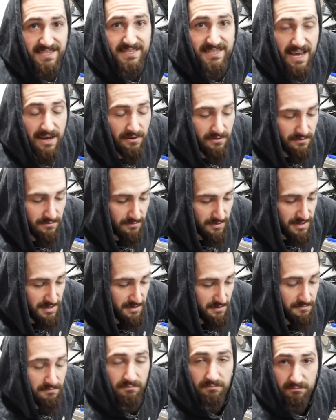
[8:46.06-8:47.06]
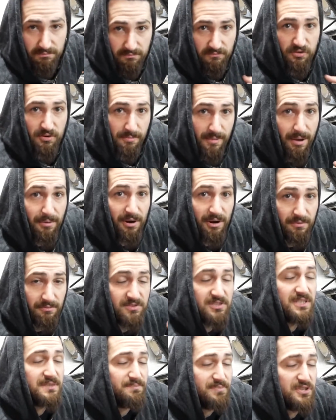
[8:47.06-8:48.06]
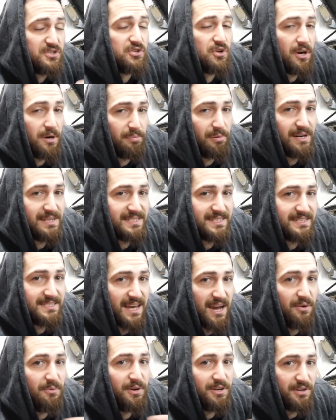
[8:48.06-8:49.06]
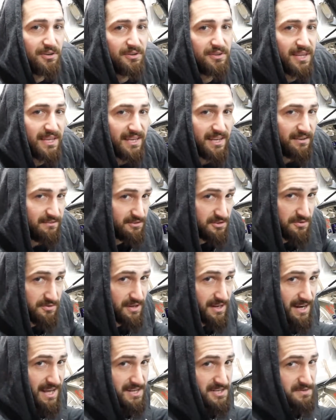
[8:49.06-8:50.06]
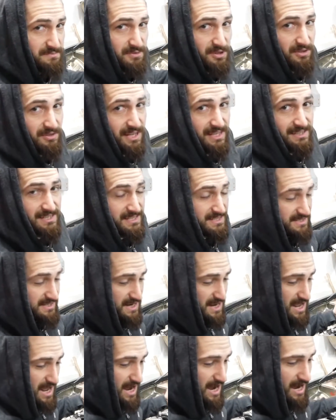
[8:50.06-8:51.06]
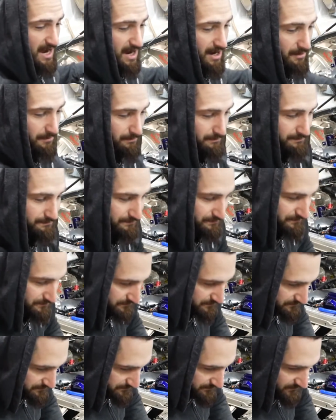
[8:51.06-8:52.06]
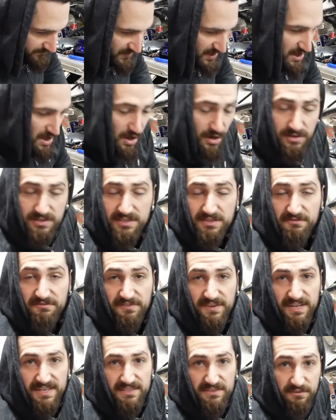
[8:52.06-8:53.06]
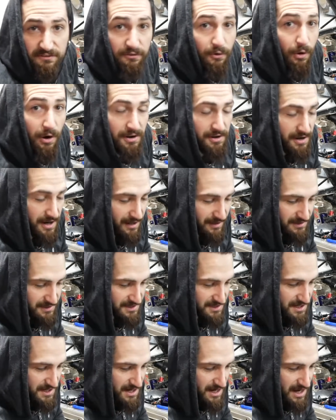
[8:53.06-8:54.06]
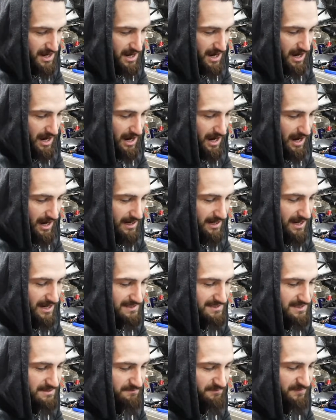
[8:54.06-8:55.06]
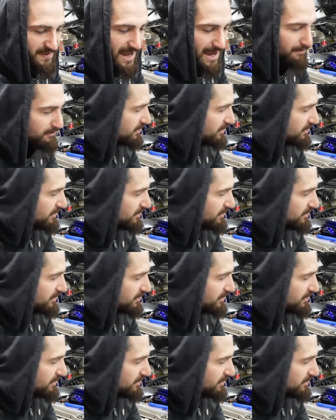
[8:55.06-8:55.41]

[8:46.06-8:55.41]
this out when you're, remember, just be sure to price this out when you're thinking of doing an engine build like this. Hoses and fittings, $400. Custom fab